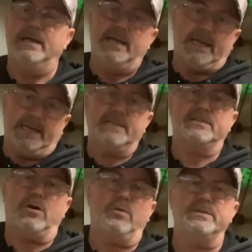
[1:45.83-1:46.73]
And as
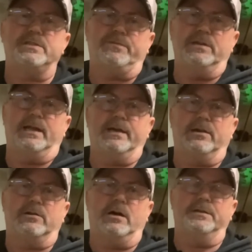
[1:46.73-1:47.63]
always, if you like our
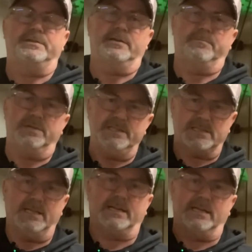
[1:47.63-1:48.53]
content, please
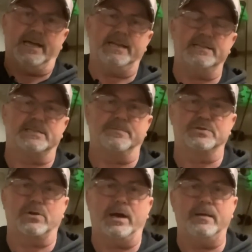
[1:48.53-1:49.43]
click like and
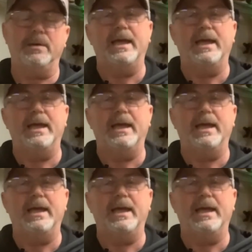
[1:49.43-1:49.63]
subscribe.